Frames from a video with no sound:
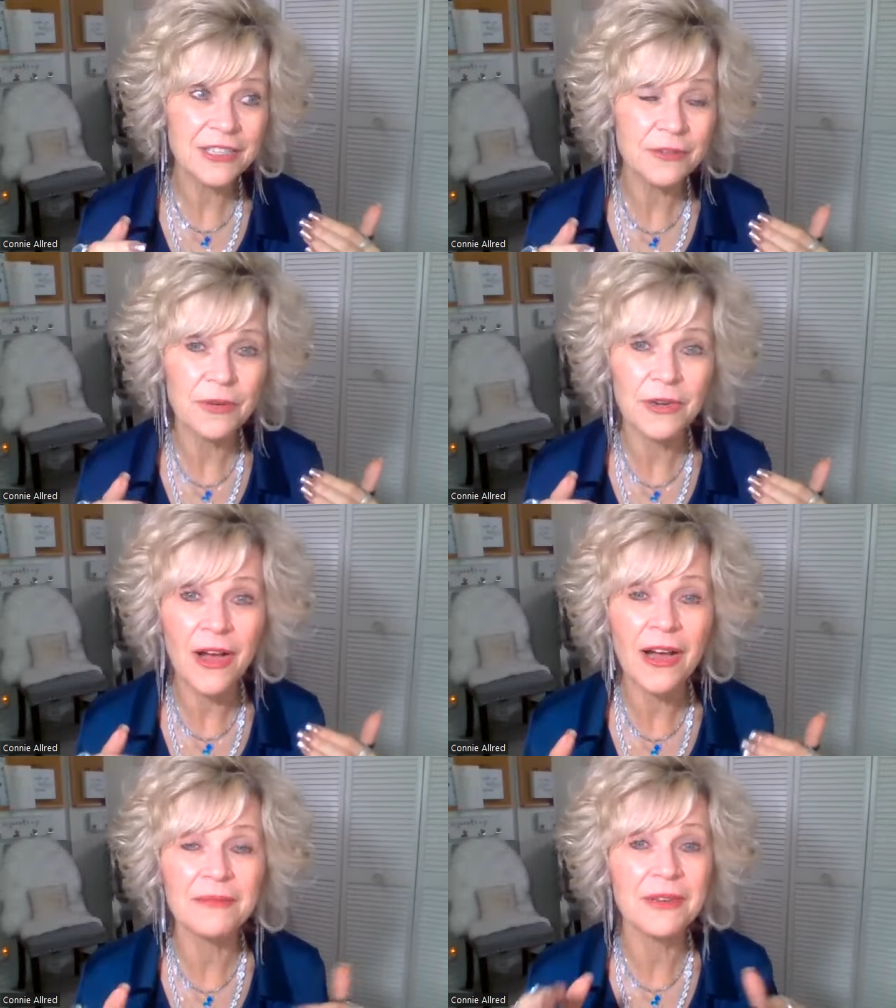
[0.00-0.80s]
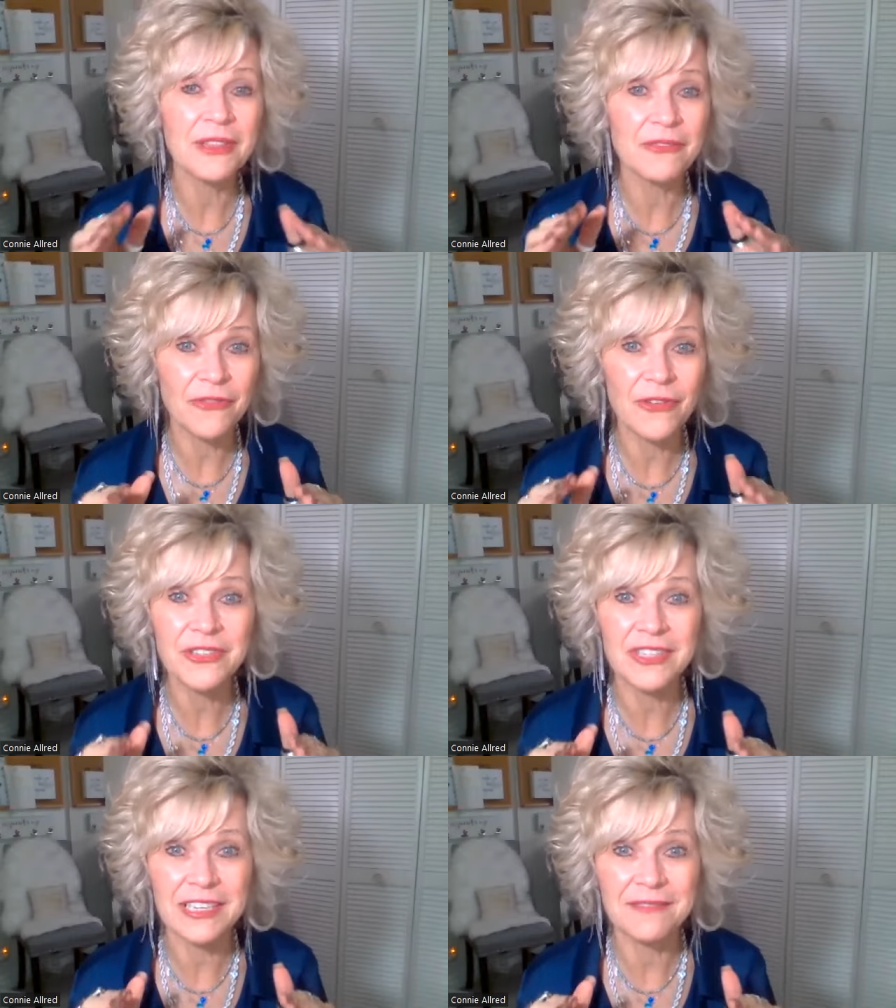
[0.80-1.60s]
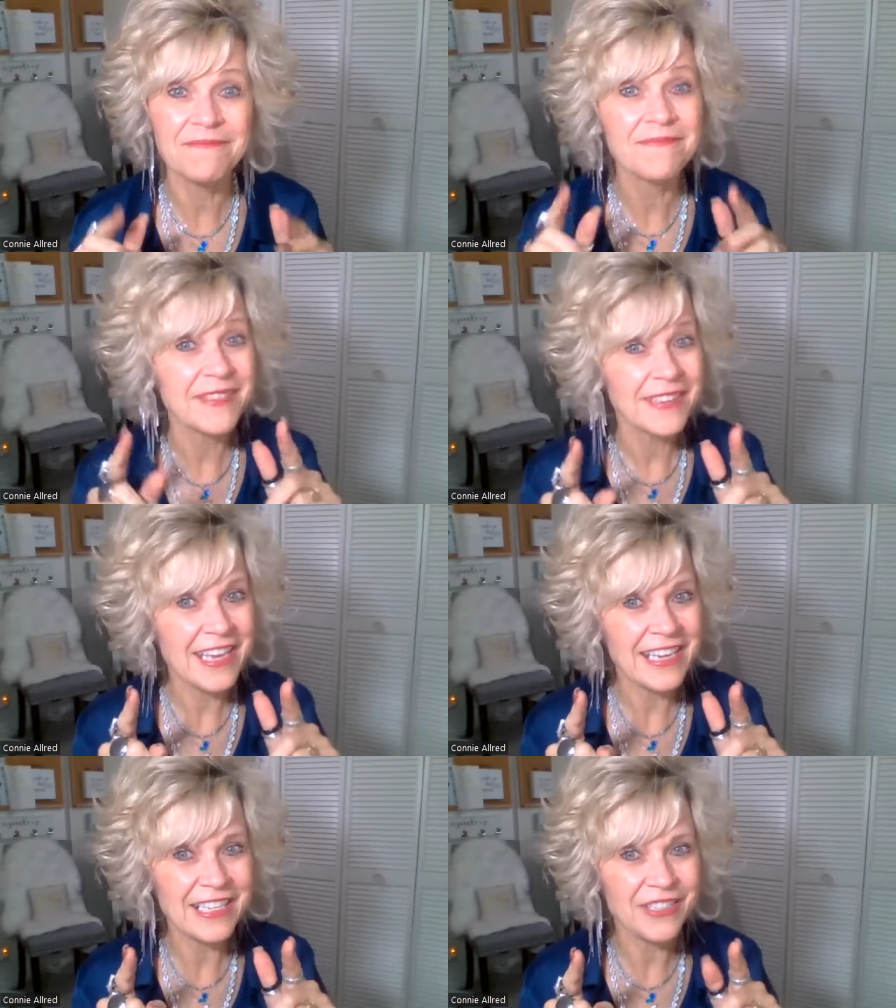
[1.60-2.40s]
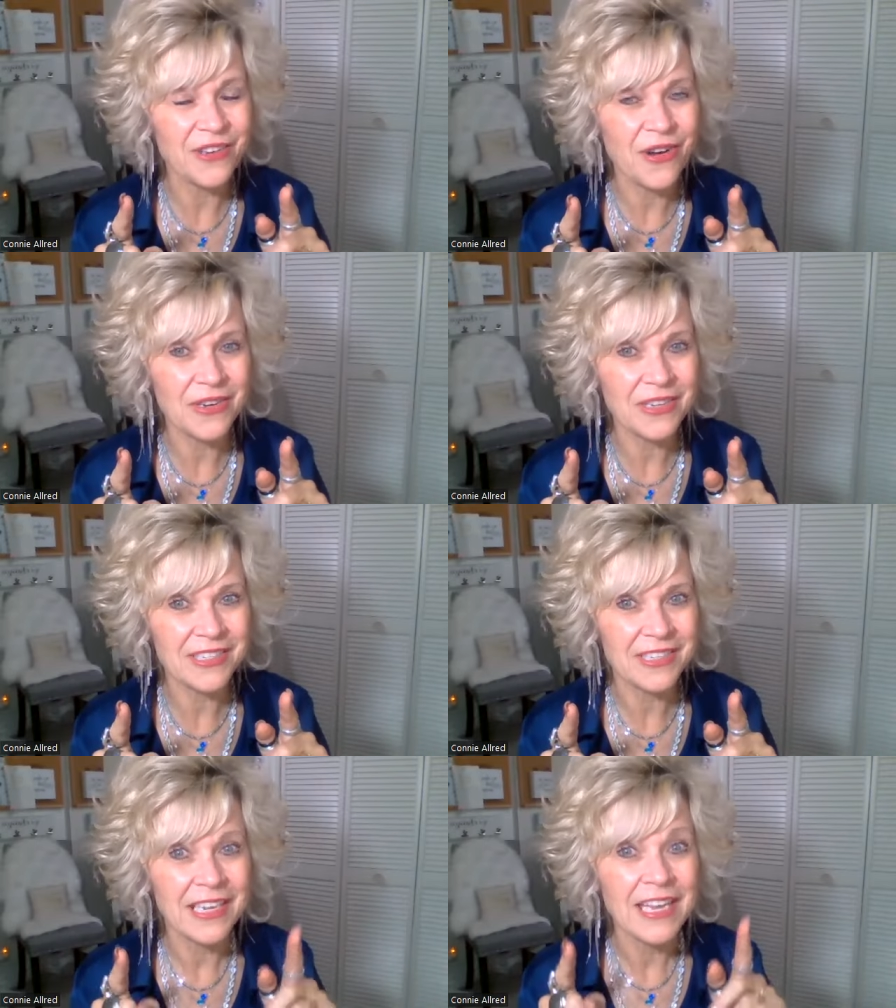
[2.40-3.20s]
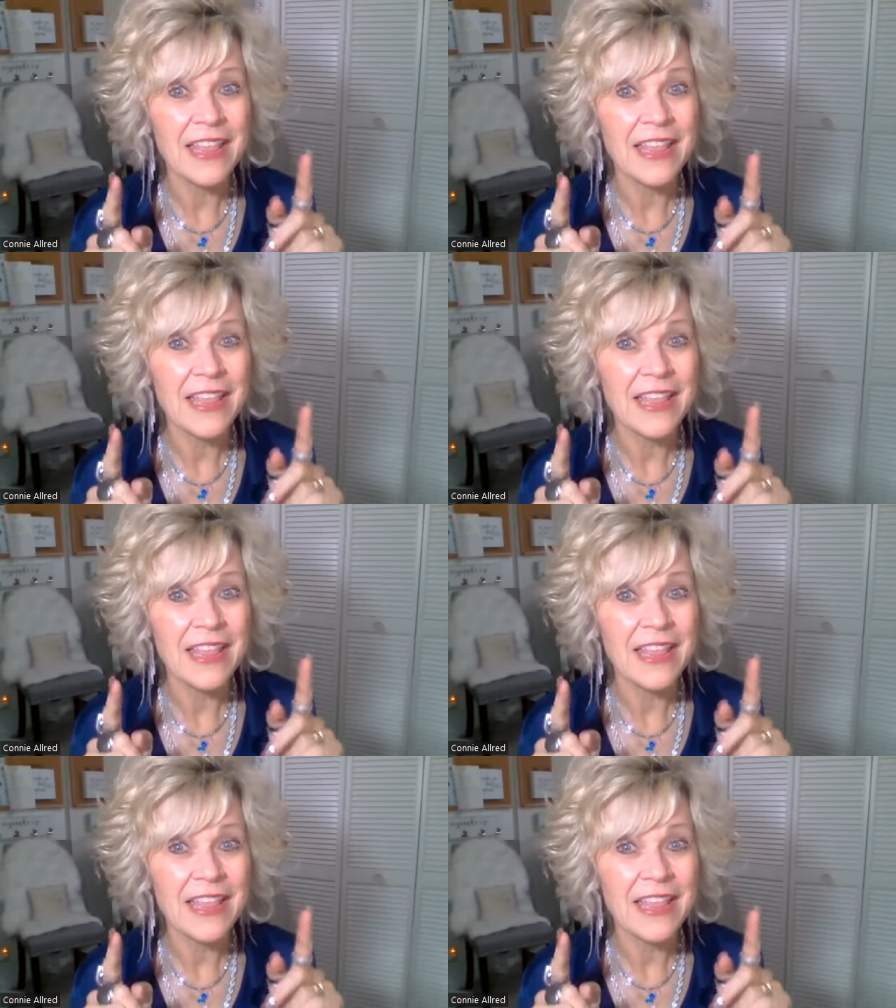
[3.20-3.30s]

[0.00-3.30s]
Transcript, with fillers: thing you put on but the first thing that gets noticed.